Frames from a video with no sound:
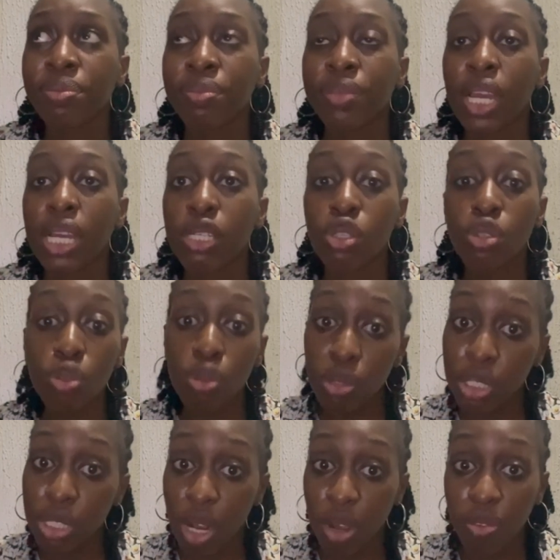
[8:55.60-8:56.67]
is
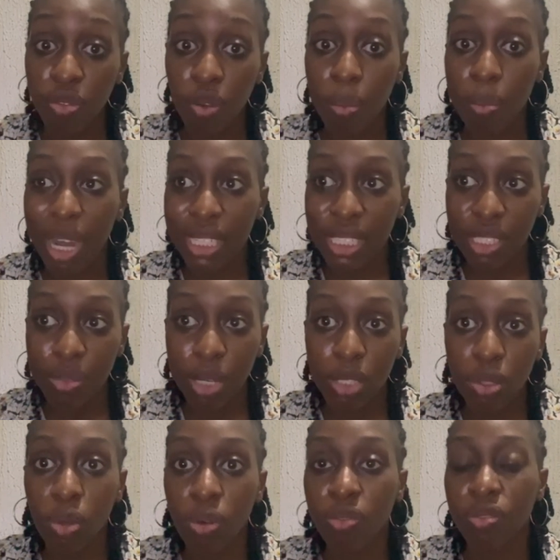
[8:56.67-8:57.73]
crucial for
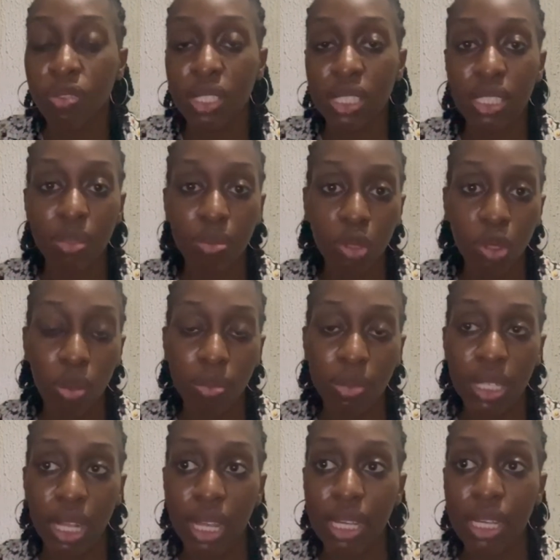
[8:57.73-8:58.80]
management of the symptoms,
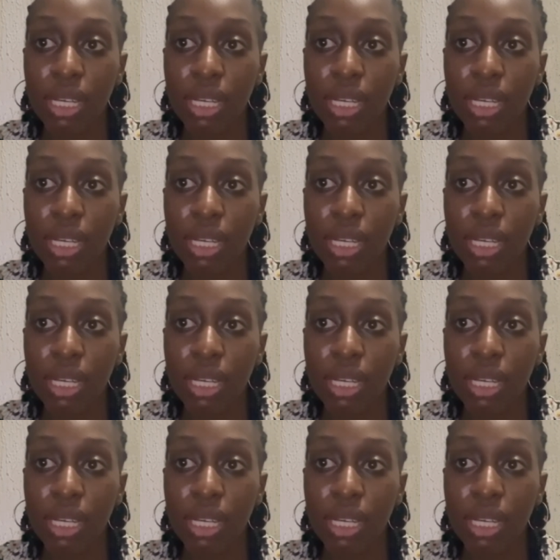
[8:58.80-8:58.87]
like